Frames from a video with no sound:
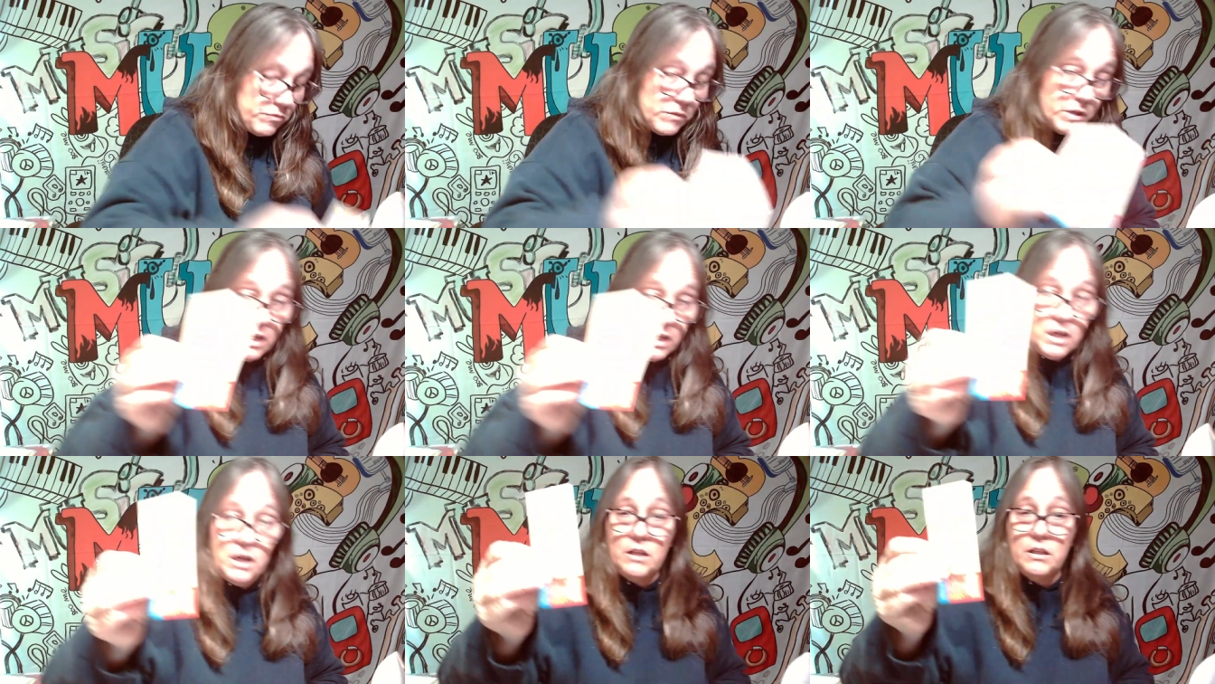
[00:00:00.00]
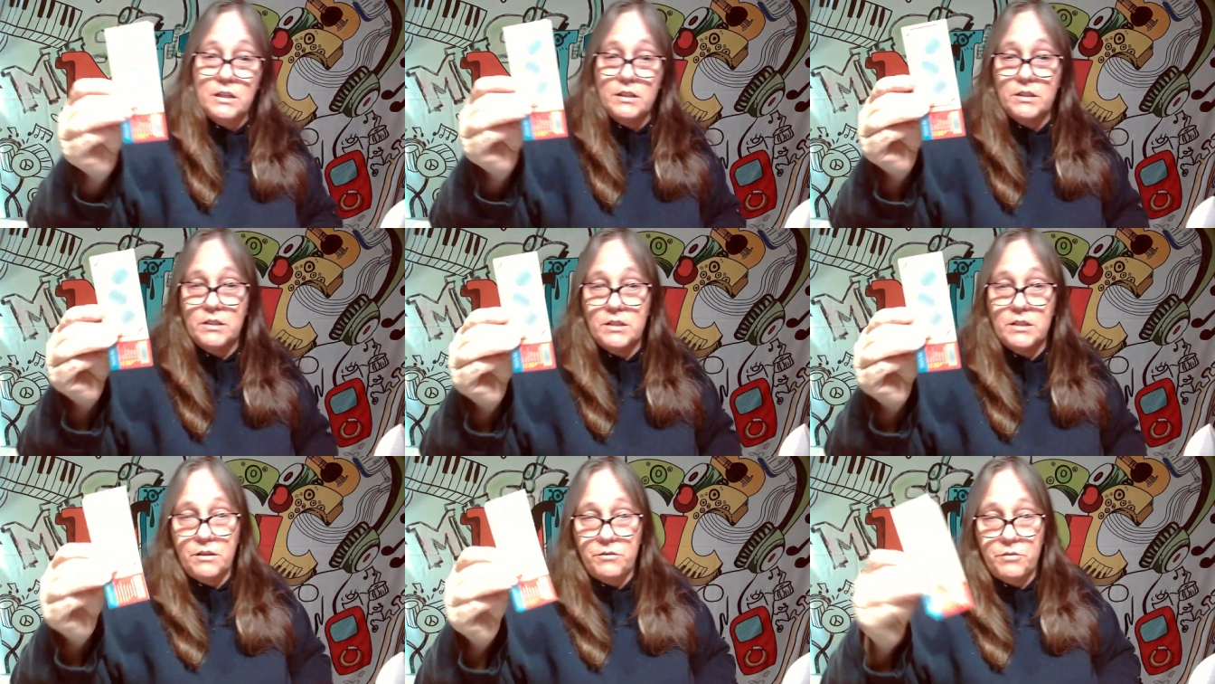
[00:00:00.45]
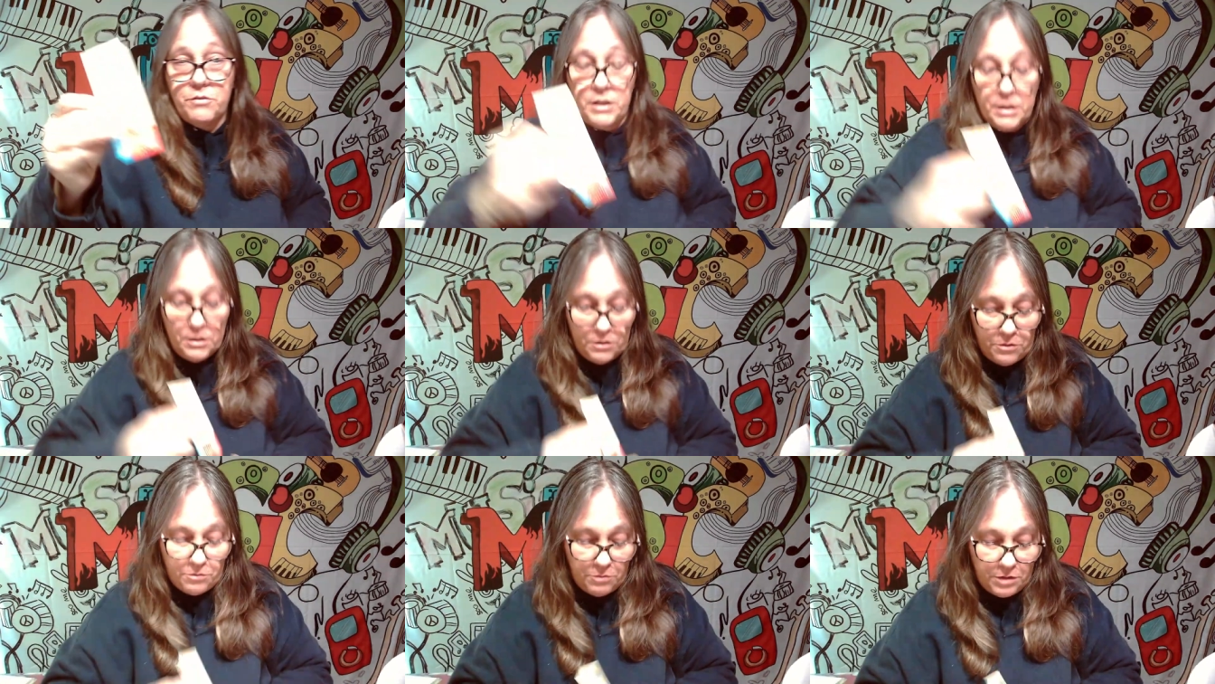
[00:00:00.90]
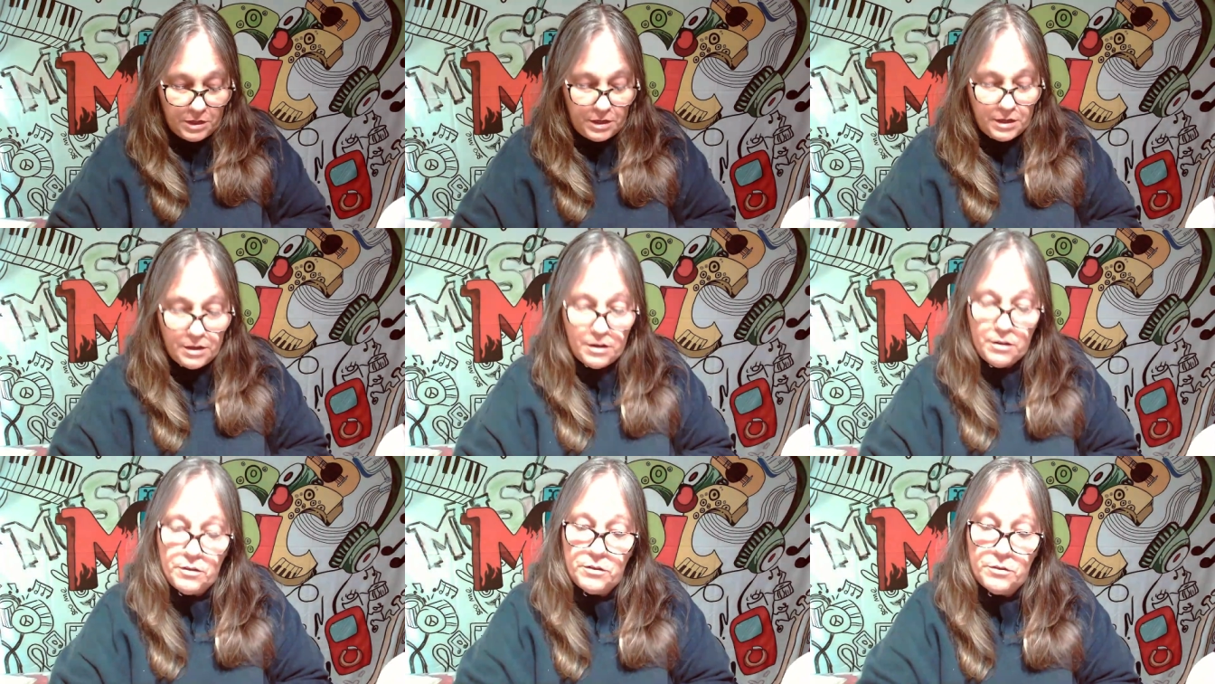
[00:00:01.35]
And let's see if we get three
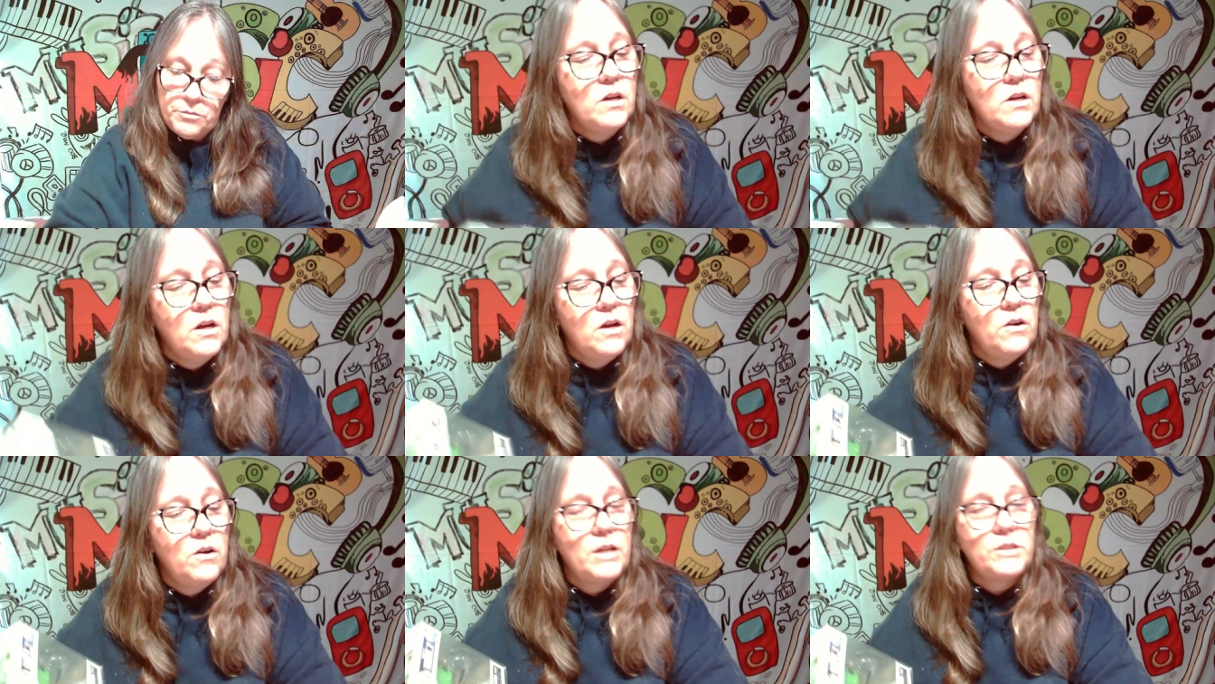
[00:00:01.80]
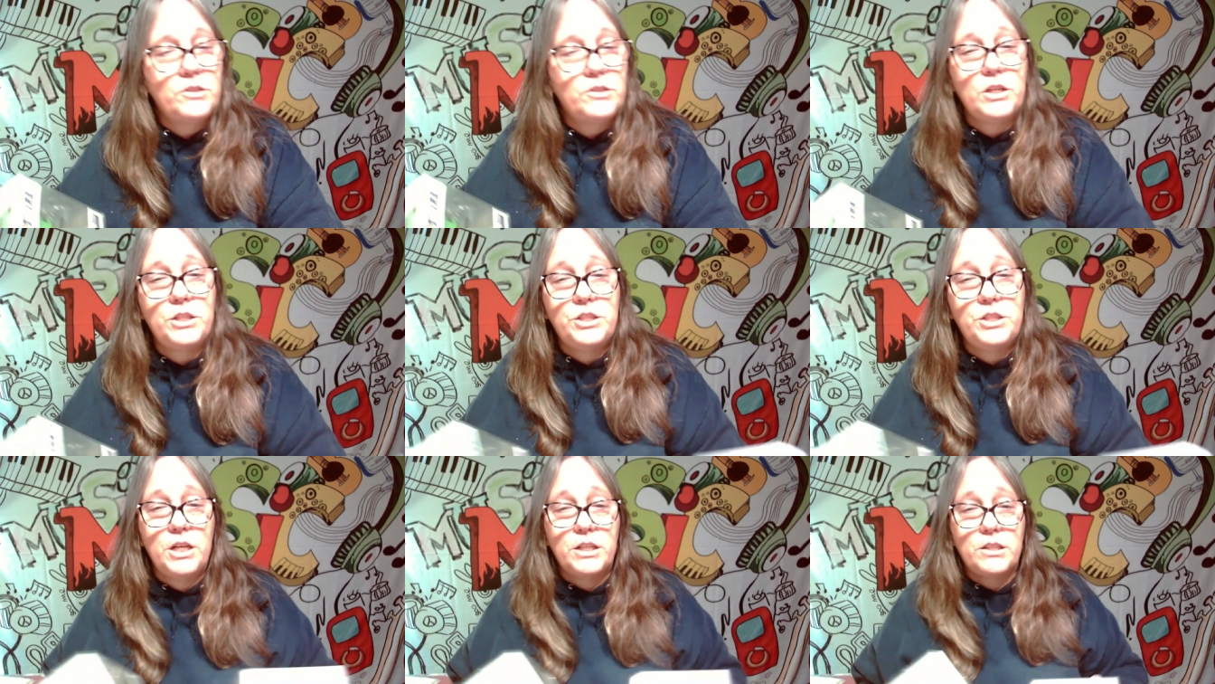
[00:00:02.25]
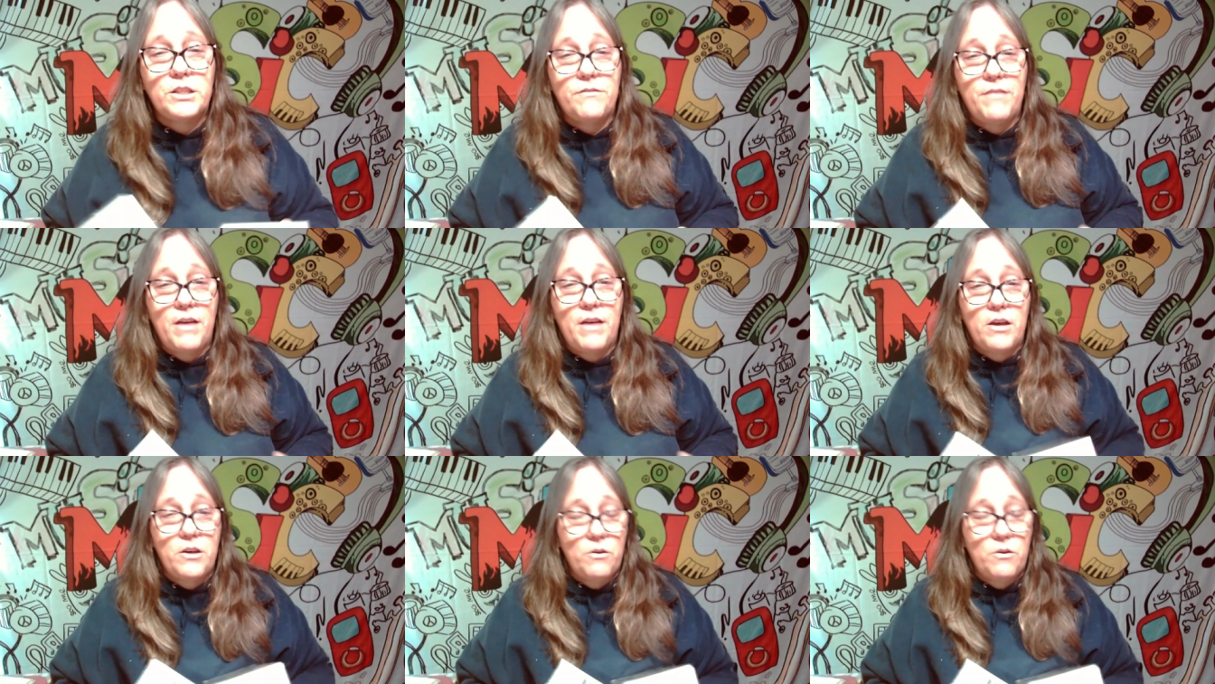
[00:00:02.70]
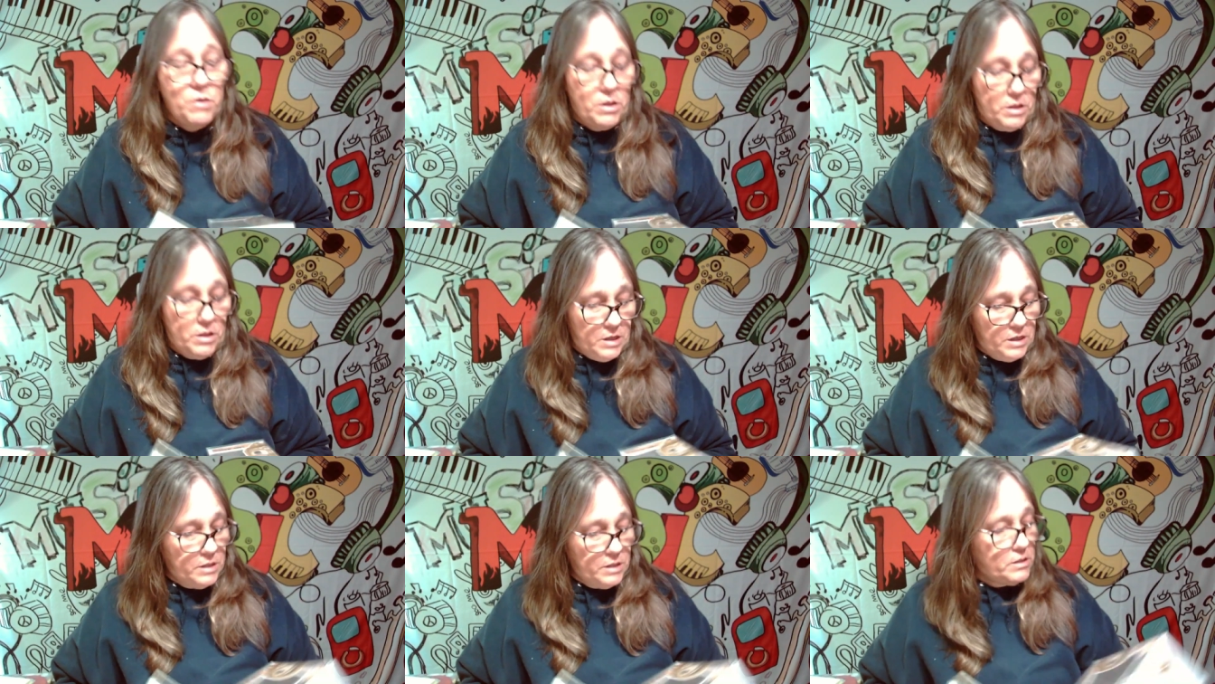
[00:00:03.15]
here. All right, so I checked the value
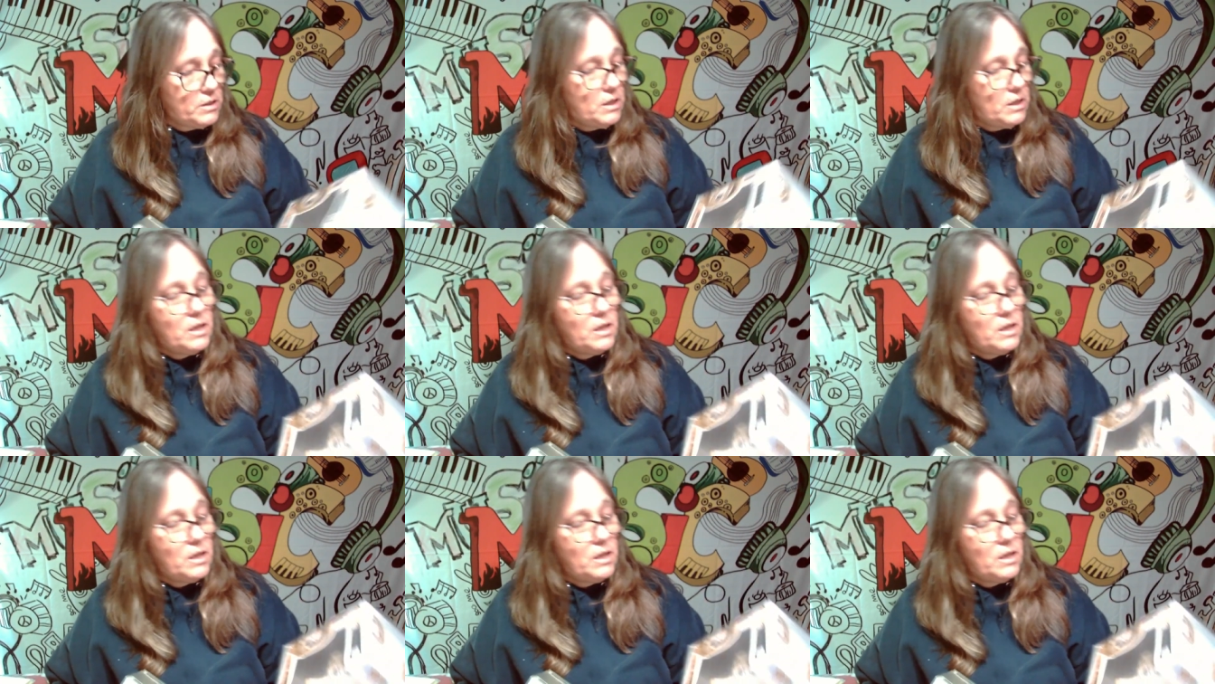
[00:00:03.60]
on these,